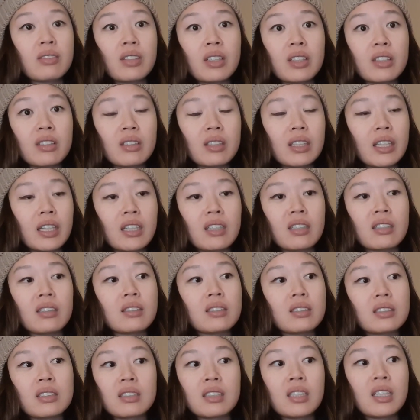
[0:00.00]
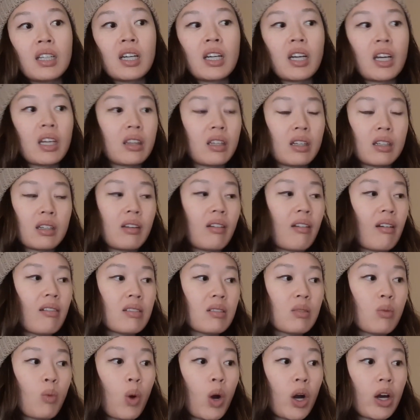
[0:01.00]
other layers, thought of
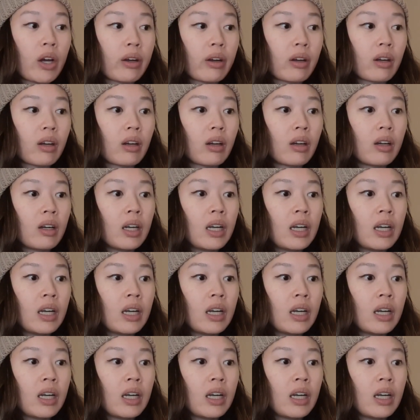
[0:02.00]
having water.